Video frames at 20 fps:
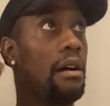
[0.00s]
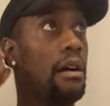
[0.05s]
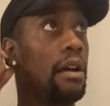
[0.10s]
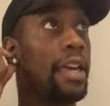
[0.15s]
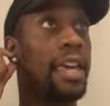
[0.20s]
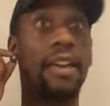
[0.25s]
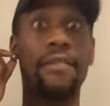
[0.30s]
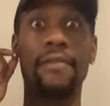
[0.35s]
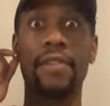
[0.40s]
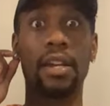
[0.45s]

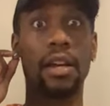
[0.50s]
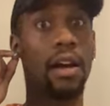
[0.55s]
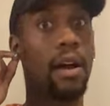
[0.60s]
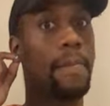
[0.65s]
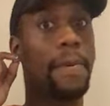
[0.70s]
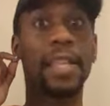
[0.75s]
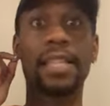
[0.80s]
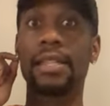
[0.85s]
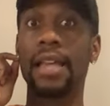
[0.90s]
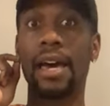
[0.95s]
giving up.
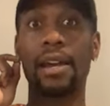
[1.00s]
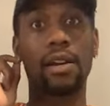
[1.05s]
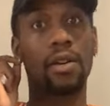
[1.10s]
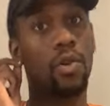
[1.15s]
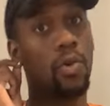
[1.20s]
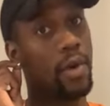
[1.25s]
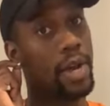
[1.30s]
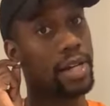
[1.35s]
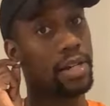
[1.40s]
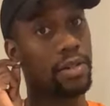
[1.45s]
He's not a
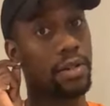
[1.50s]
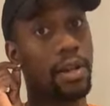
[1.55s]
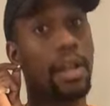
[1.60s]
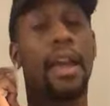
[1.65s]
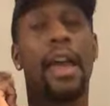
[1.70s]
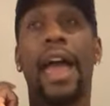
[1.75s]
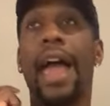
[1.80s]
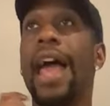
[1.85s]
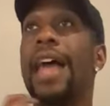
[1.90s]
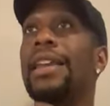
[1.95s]
quitter.
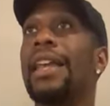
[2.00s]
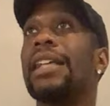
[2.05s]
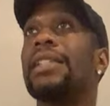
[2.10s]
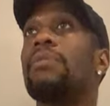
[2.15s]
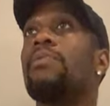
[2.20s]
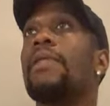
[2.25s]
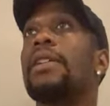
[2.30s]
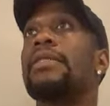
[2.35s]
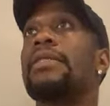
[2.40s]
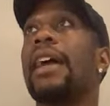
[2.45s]
And that's
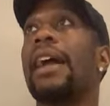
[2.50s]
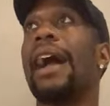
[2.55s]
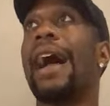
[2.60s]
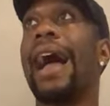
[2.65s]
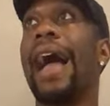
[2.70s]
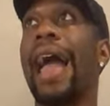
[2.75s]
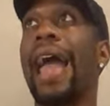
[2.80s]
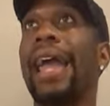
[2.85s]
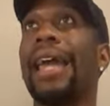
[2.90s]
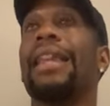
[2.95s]
one thing
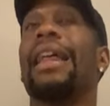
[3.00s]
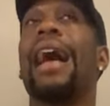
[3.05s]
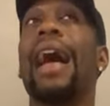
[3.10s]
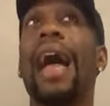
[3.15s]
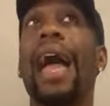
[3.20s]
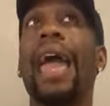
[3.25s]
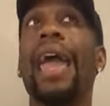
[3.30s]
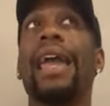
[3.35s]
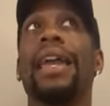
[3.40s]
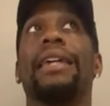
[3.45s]
I hate. I
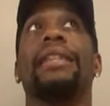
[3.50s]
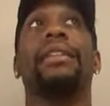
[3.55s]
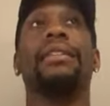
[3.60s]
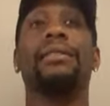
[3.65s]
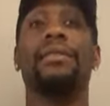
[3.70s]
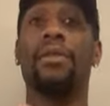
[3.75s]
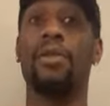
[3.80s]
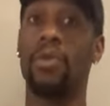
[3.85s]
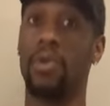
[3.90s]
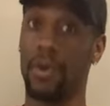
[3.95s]
hate
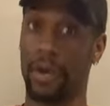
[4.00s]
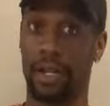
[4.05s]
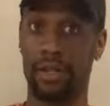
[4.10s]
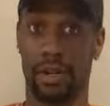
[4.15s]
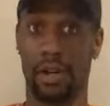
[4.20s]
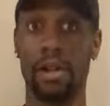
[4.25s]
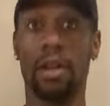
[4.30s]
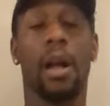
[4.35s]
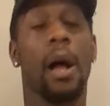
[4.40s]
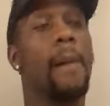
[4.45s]
is a
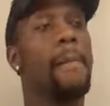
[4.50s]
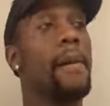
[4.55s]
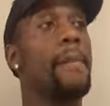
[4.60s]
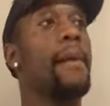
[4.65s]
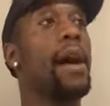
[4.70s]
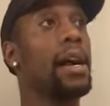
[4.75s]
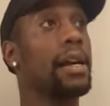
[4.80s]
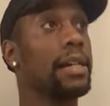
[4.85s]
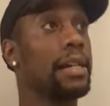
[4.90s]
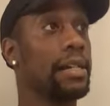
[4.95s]
quitter. But
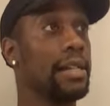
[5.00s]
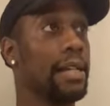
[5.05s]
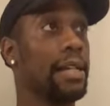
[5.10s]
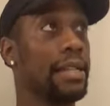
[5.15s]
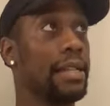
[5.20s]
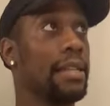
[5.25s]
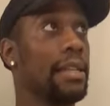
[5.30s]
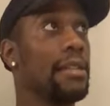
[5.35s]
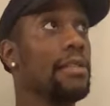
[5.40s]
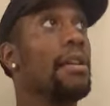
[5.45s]
my
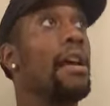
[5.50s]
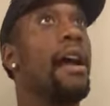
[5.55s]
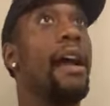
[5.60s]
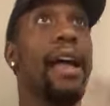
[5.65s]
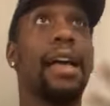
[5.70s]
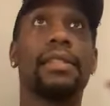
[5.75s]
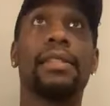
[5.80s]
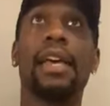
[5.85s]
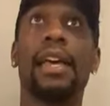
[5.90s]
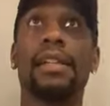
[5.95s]
cousin
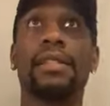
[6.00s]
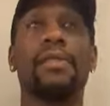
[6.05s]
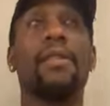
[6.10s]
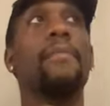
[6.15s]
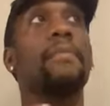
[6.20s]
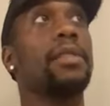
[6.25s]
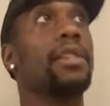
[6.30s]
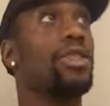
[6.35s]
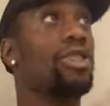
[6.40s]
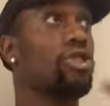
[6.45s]
has had so
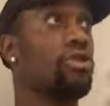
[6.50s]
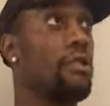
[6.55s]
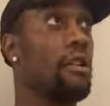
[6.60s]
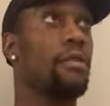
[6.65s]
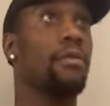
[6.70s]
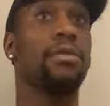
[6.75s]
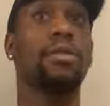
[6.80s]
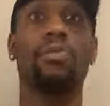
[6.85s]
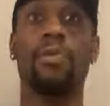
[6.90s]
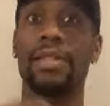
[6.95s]
many
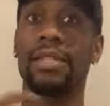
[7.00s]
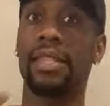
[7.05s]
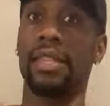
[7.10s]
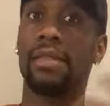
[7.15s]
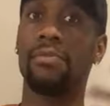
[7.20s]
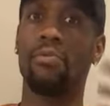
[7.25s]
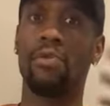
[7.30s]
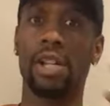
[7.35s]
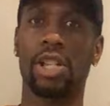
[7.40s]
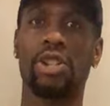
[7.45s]
struggles with
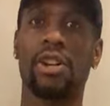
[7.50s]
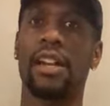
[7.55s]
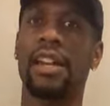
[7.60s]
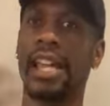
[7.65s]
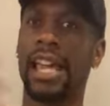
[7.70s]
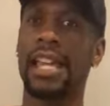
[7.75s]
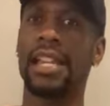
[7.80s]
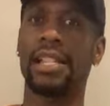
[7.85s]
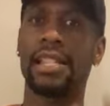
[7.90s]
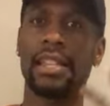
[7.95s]
trying to
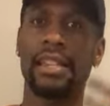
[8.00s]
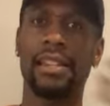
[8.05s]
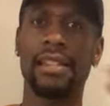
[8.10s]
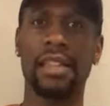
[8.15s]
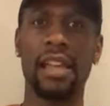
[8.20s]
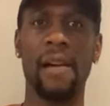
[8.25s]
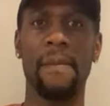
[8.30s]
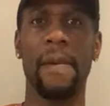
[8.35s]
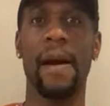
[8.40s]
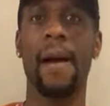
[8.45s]
get into this
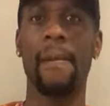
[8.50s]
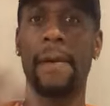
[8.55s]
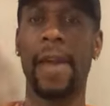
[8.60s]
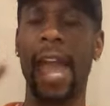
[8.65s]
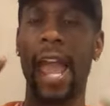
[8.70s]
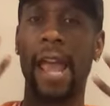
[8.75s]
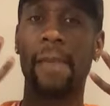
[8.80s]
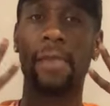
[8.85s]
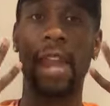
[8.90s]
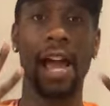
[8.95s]
hip-hop
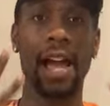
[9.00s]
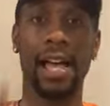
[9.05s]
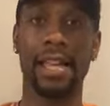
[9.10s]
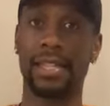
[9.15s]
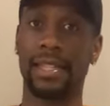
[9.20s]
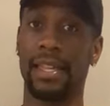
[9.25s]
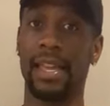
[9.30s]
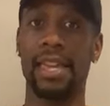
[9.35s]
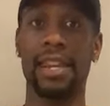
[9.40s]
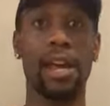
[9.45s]
game. Like I
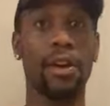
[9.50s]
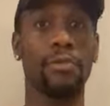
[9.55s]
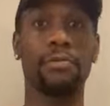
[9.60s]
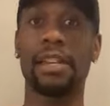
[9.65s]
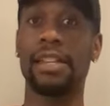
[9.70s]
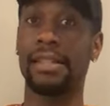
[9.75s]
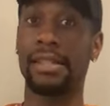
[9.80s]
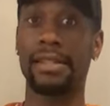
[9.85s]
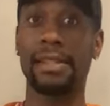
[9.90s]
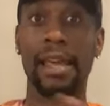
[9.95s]
said, I don't
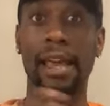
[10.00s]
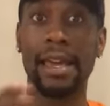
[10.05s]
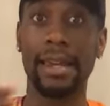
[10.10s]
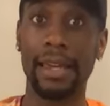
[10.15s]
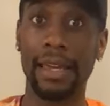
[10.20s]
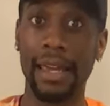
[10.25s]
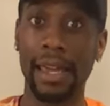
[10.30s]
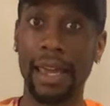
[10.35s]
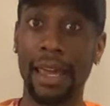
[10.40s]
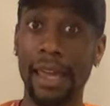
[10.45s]
need to say it
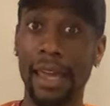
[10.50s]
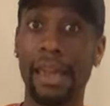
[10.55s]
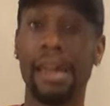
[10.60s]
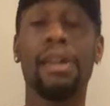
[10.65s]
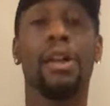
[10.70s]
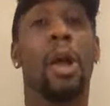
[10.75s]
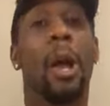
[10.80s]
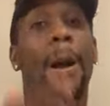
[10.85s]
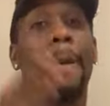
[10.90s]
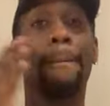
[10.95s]

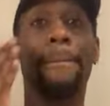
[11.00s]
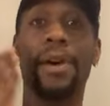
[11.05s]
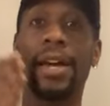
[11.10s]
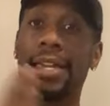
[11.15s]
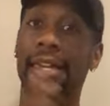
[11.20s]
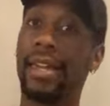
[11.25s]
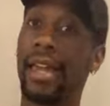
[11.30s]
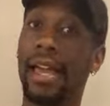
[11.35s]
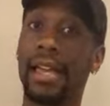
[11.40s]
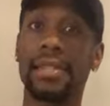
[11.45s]
again.
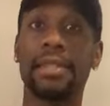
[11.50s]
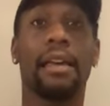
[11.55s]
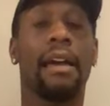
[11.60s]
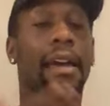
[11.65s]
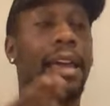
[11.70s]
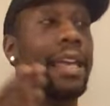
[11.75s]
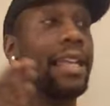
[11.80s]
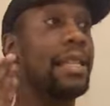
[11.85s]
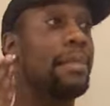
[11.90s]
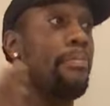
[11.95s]
But yes,
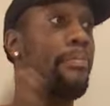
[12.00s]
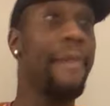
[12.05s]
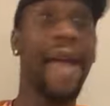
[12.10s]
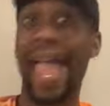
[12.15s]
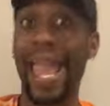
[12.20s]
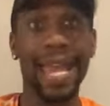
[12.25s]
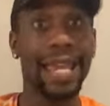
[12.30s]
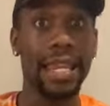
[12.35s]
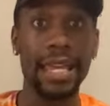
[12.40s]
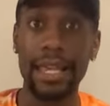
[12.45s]
he's
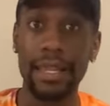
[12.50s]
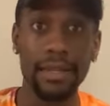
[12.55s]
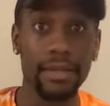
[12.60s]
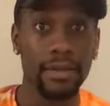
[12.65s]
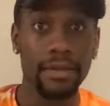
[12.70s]
made it.